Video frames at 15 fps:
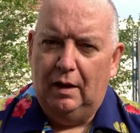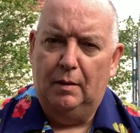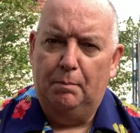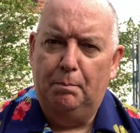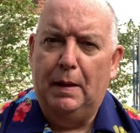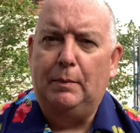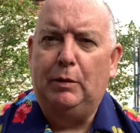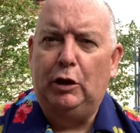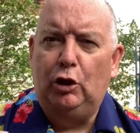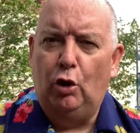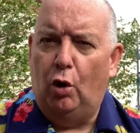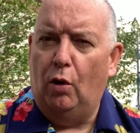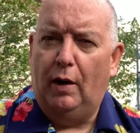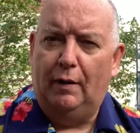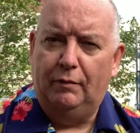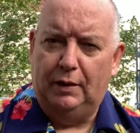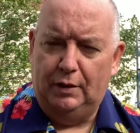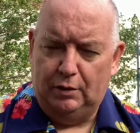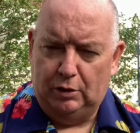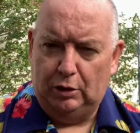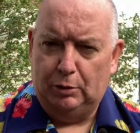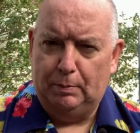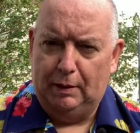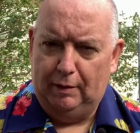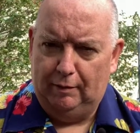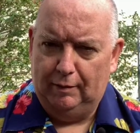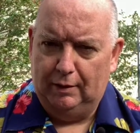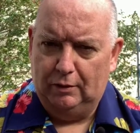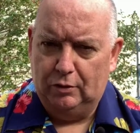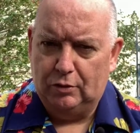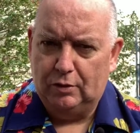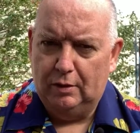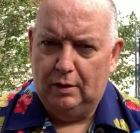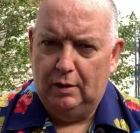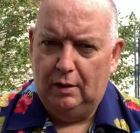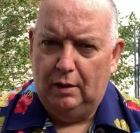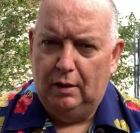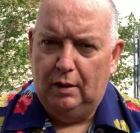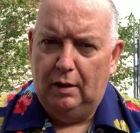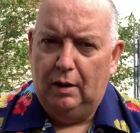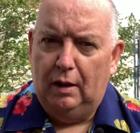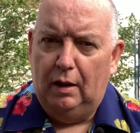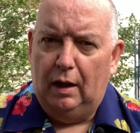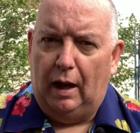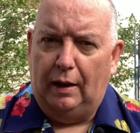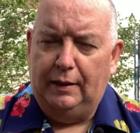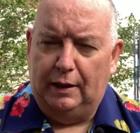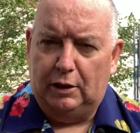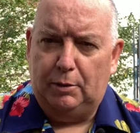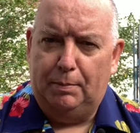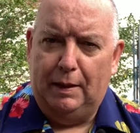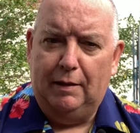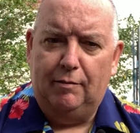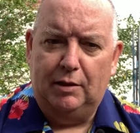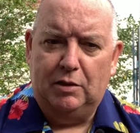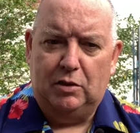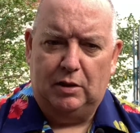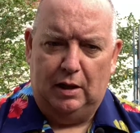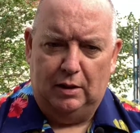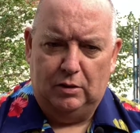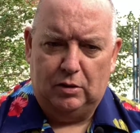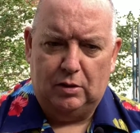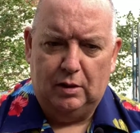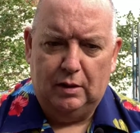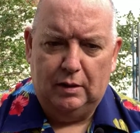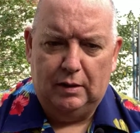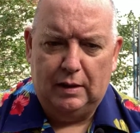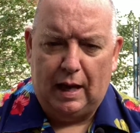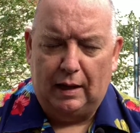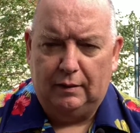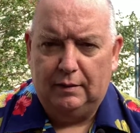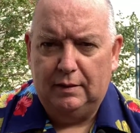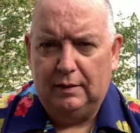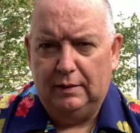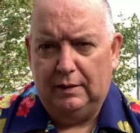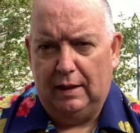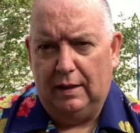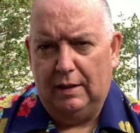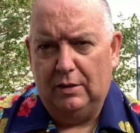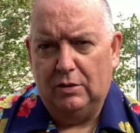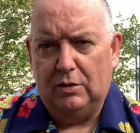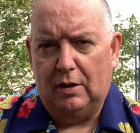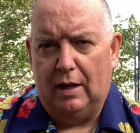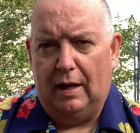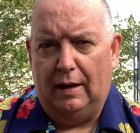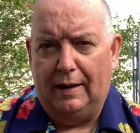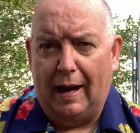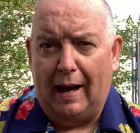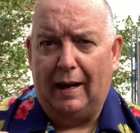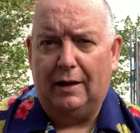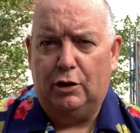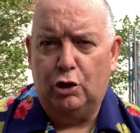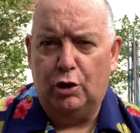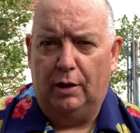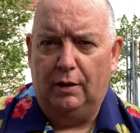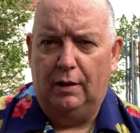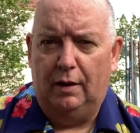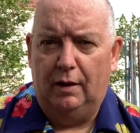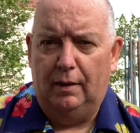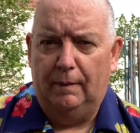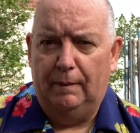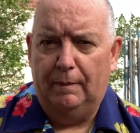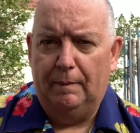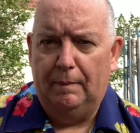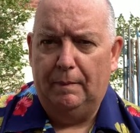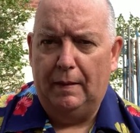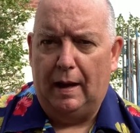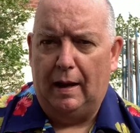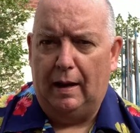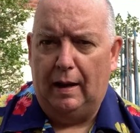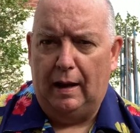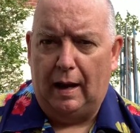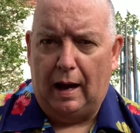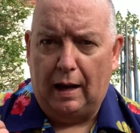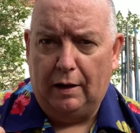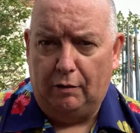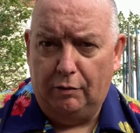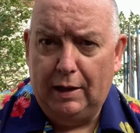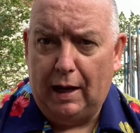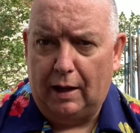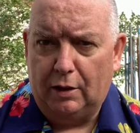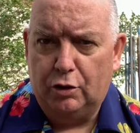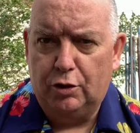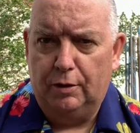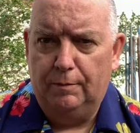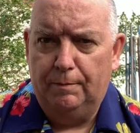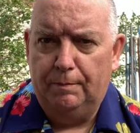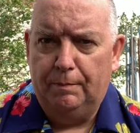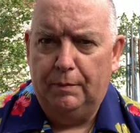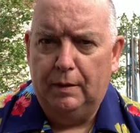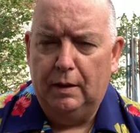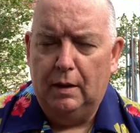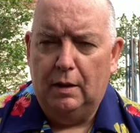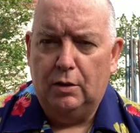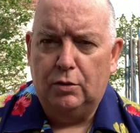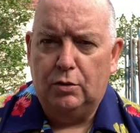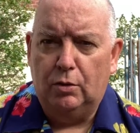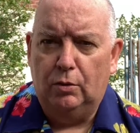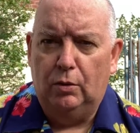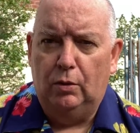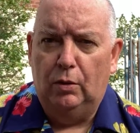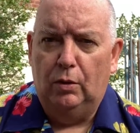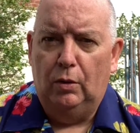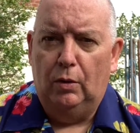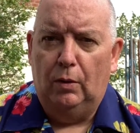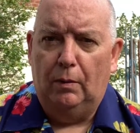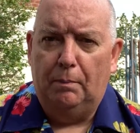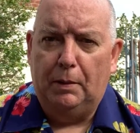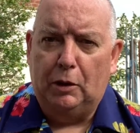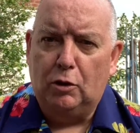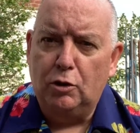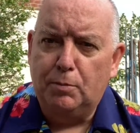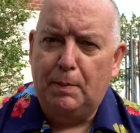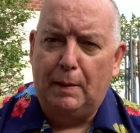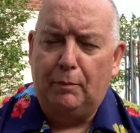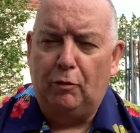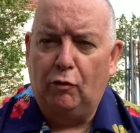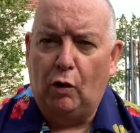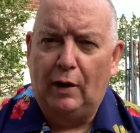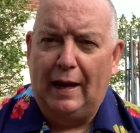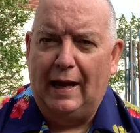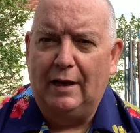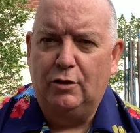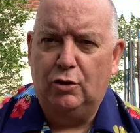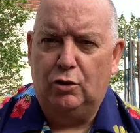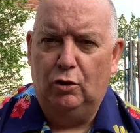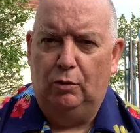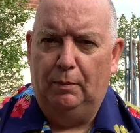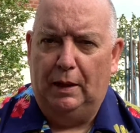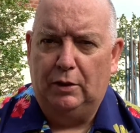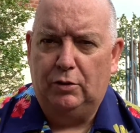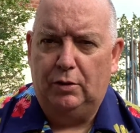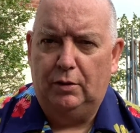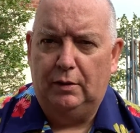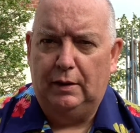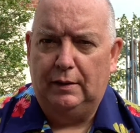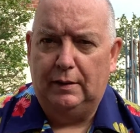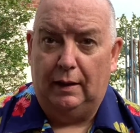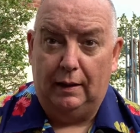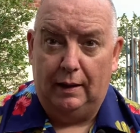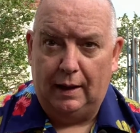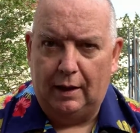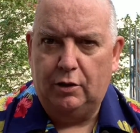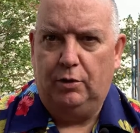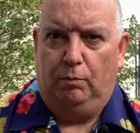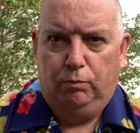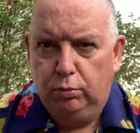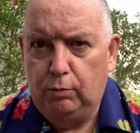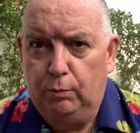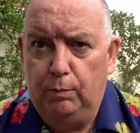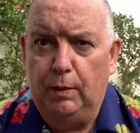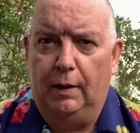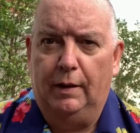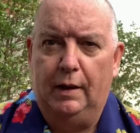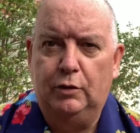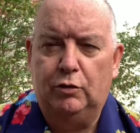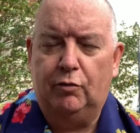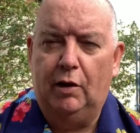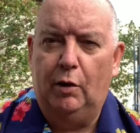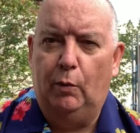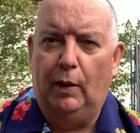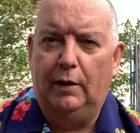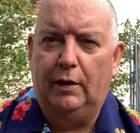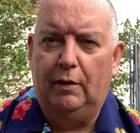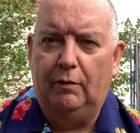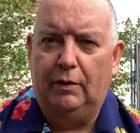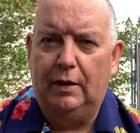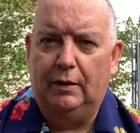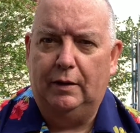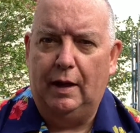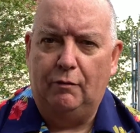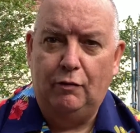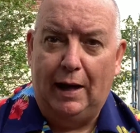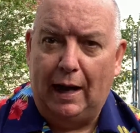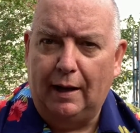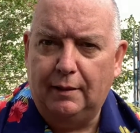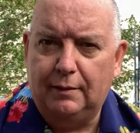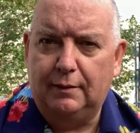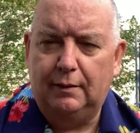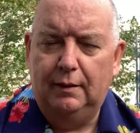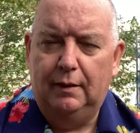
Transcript: Maybe you're having this experience, and the experience is that there's an action and a reaction. So because people are on edge so much, there's like an action, boom, and then straight away they react,